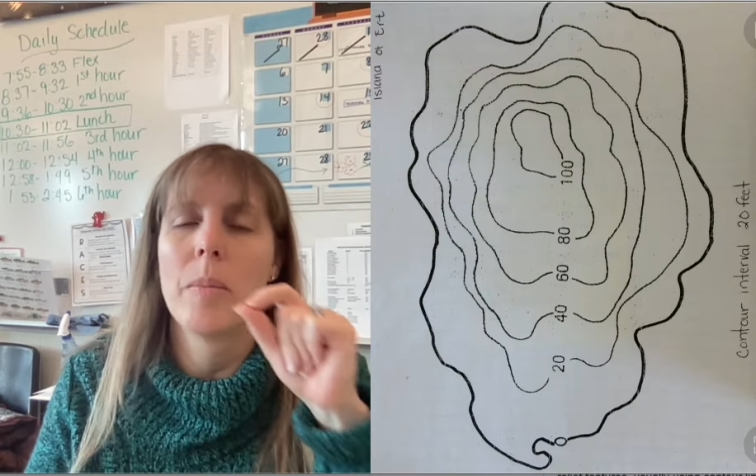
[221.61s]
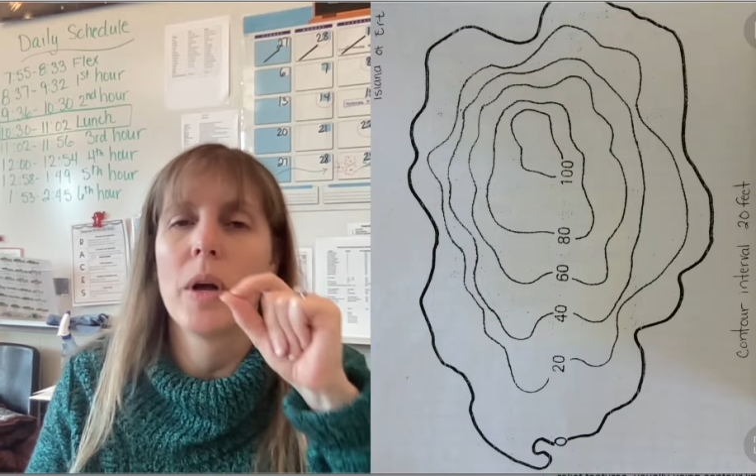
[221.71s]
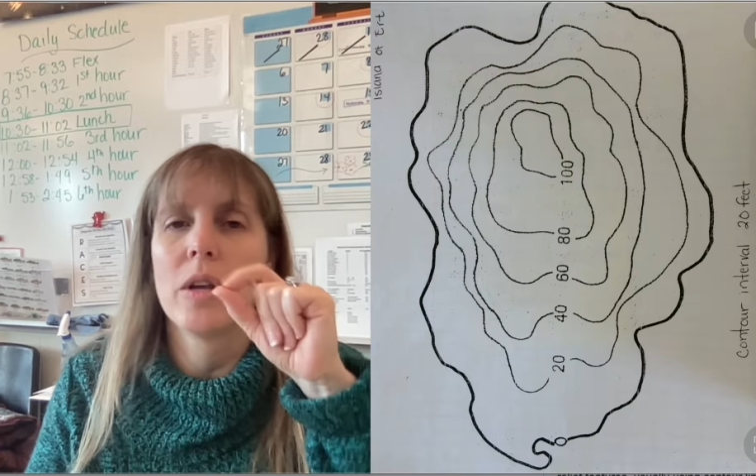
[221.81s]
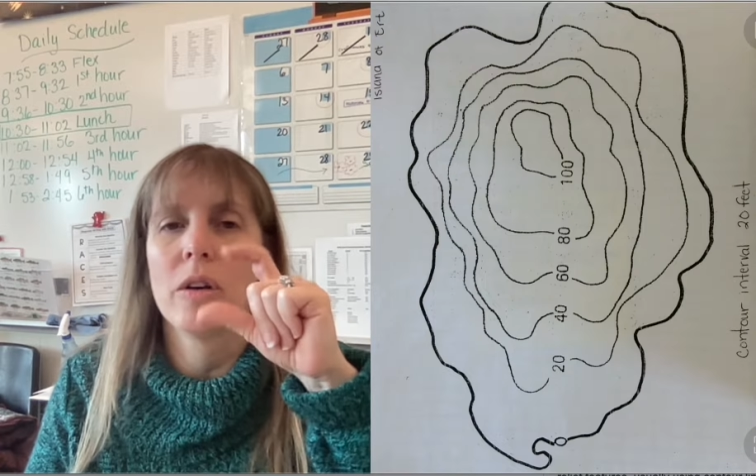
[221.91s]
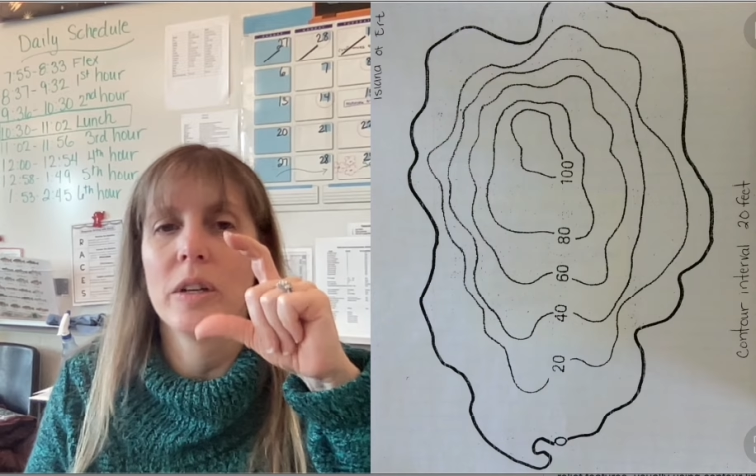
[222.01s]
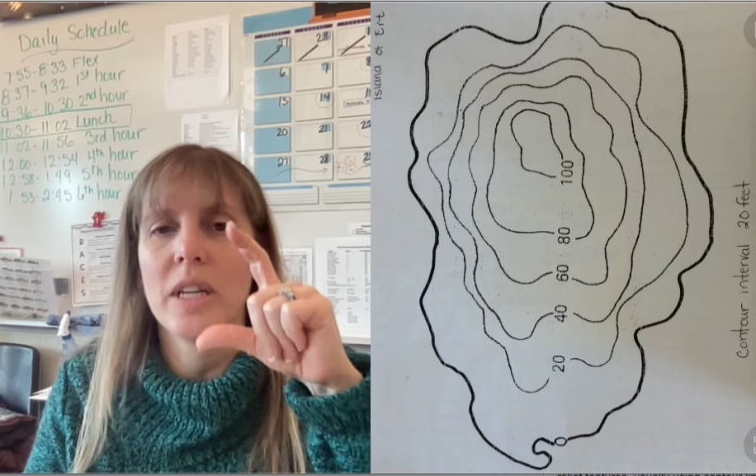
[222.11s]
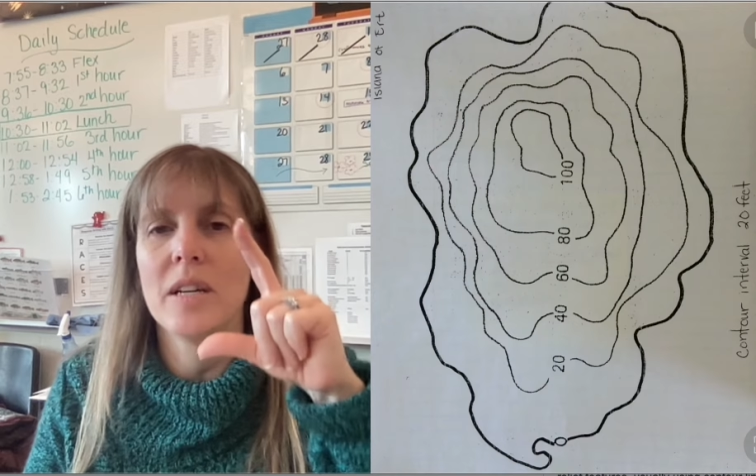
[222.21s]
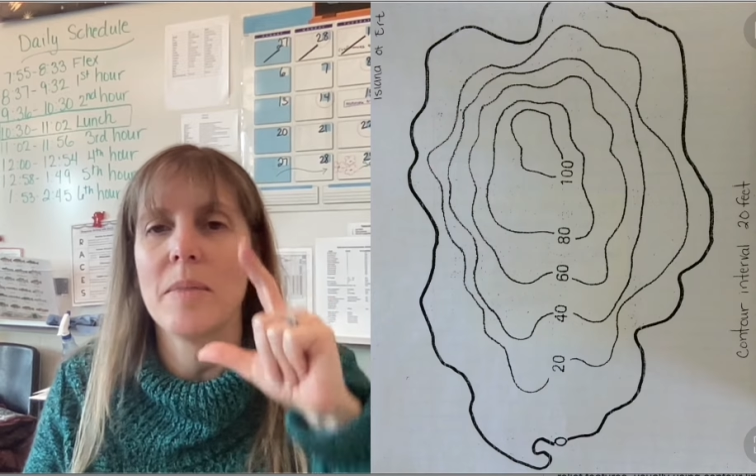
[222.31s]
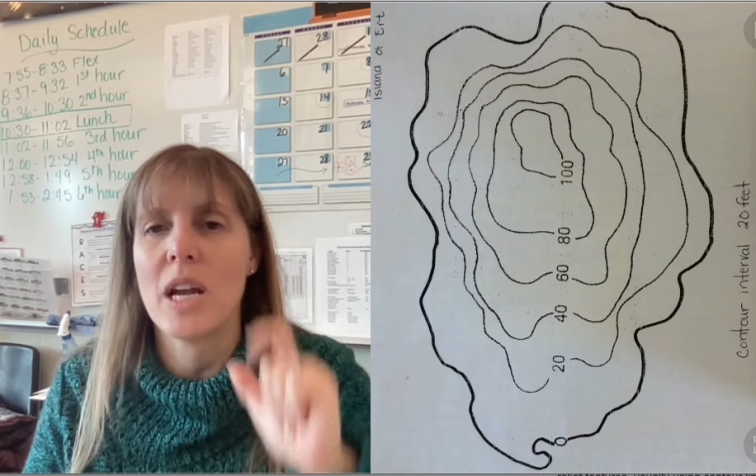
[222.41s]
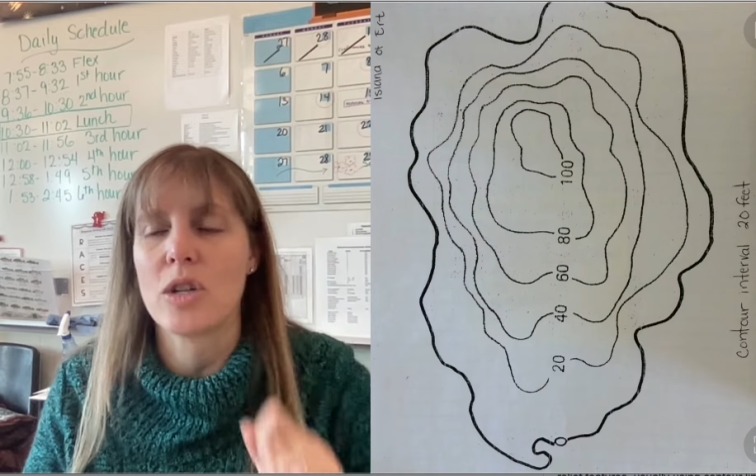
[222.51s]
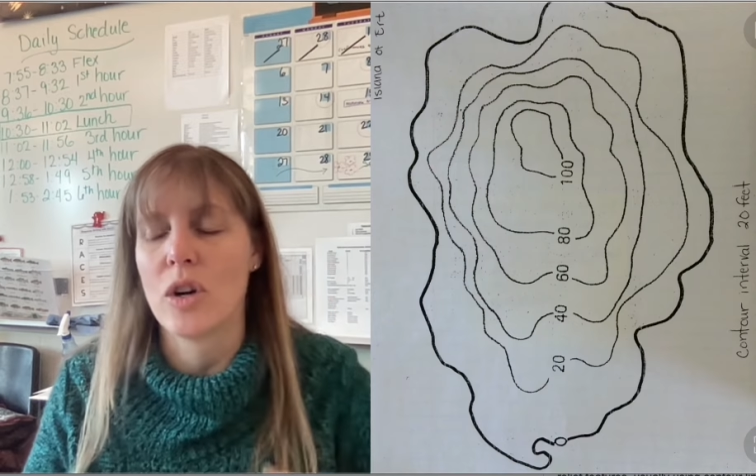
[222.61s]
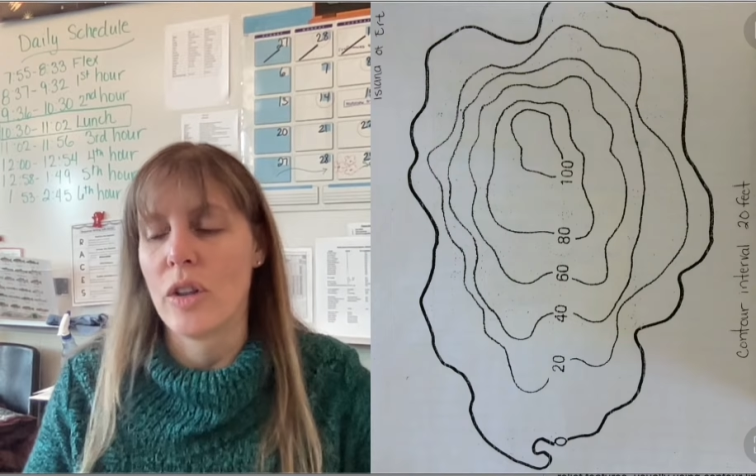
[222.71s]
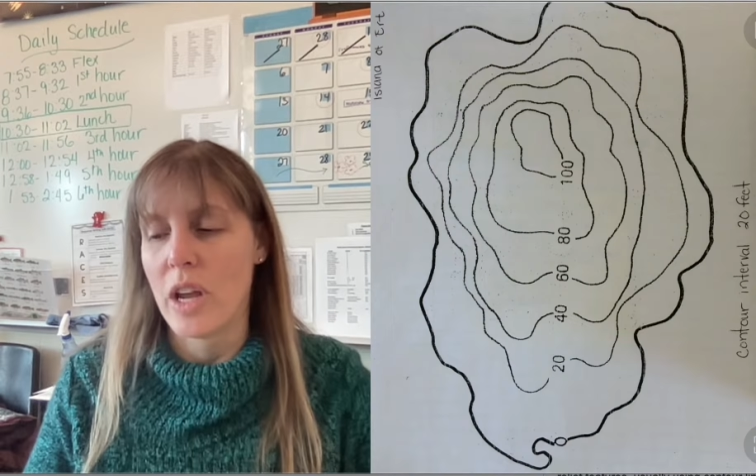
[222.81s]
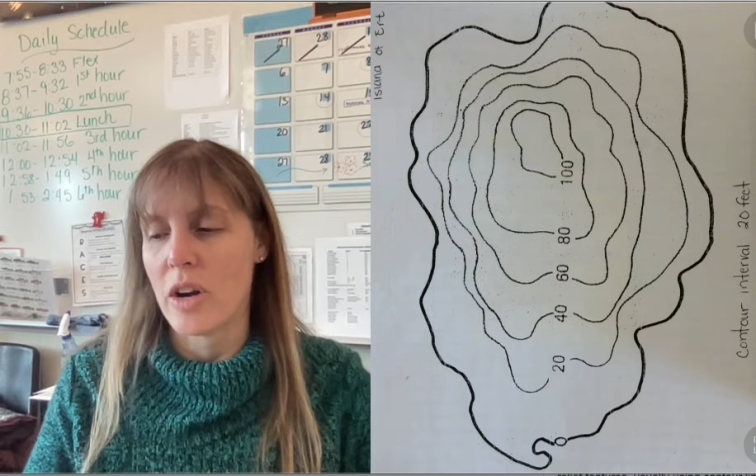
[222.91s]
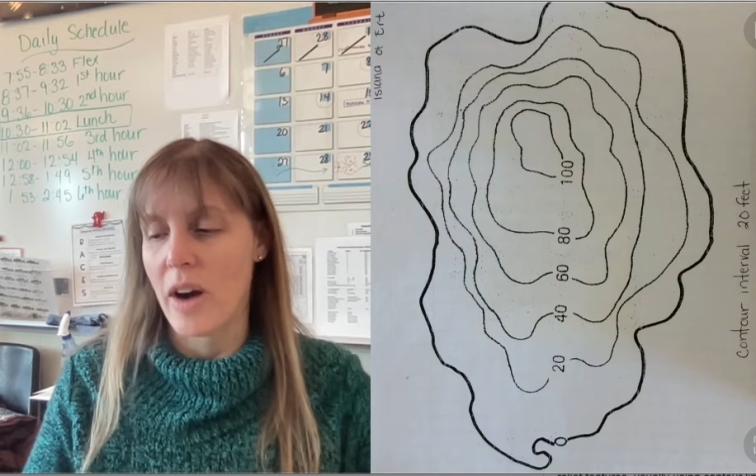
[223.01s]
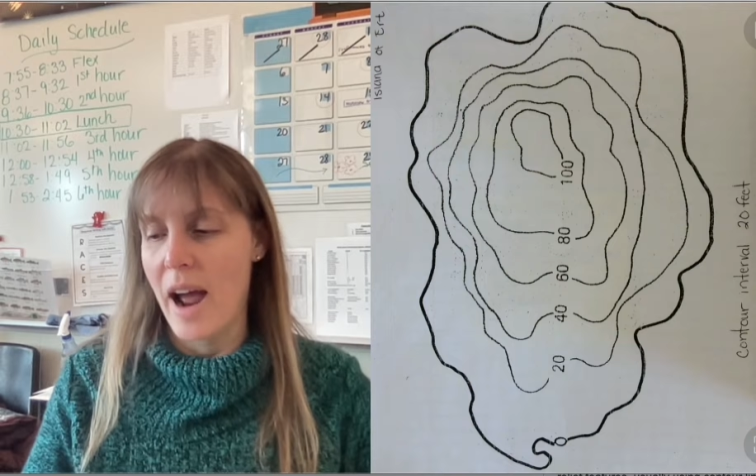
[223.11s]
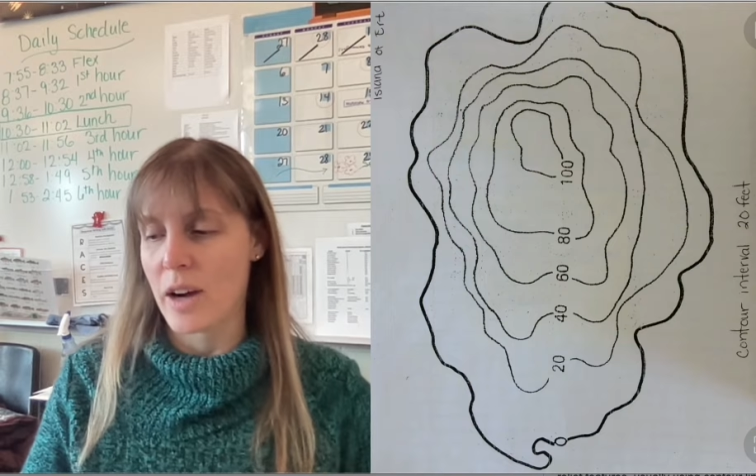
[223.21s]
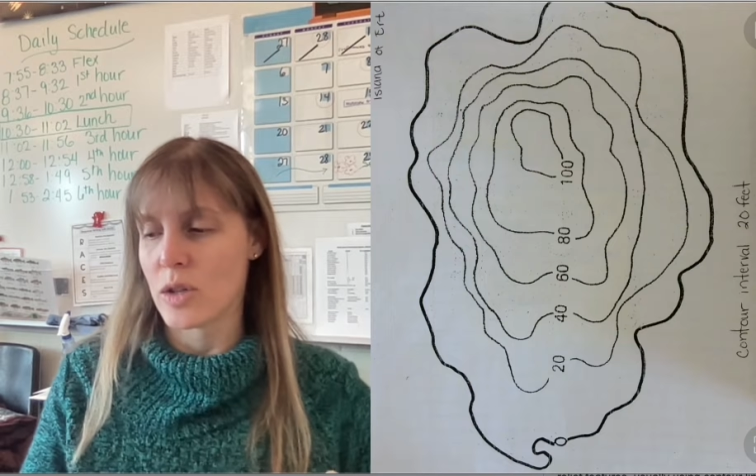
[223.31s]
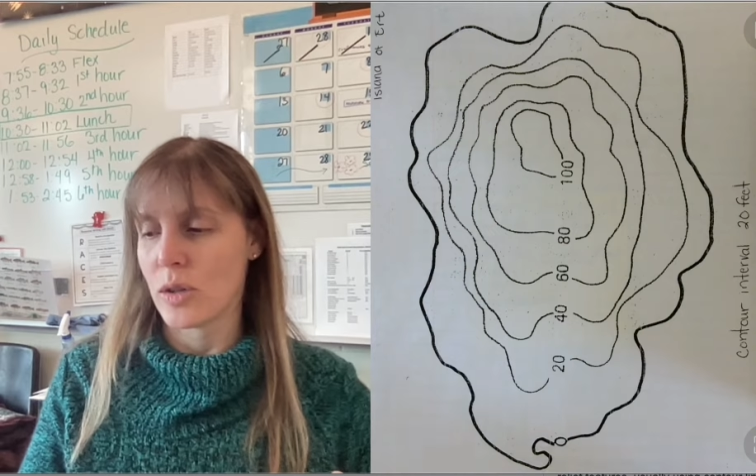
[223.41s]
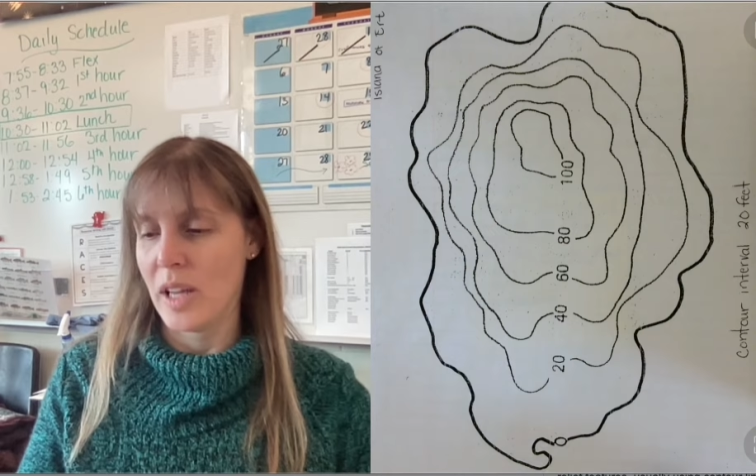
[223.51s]
but you'll need to make sure that you're
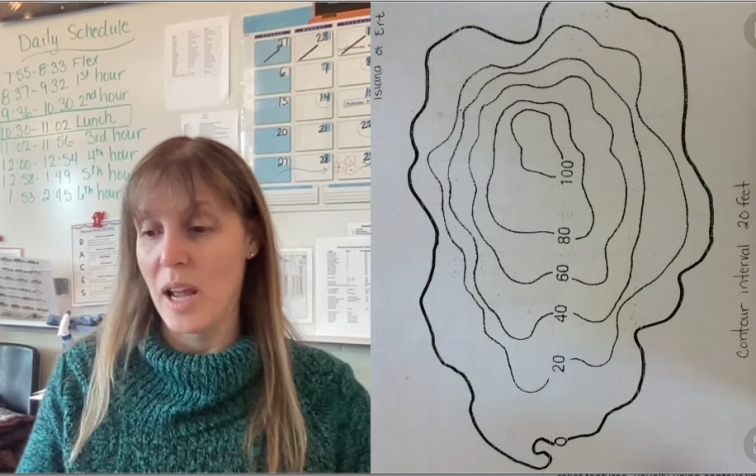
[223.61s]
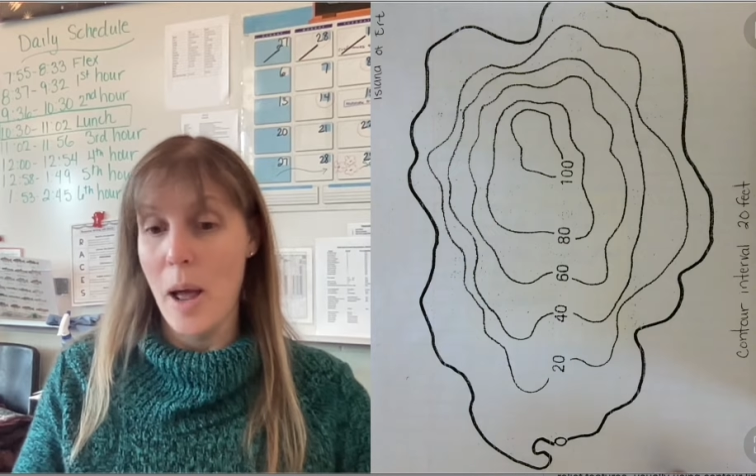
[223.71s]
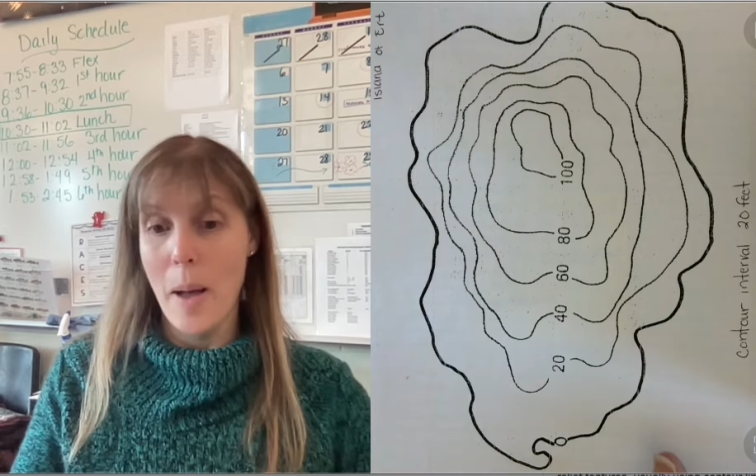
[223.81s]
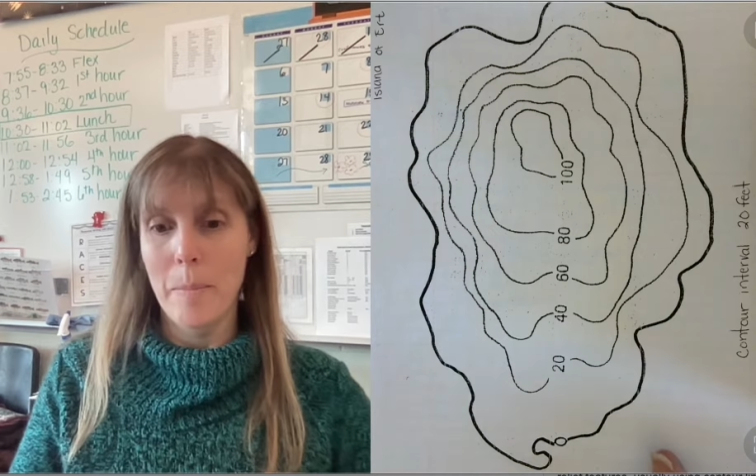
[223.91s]
actually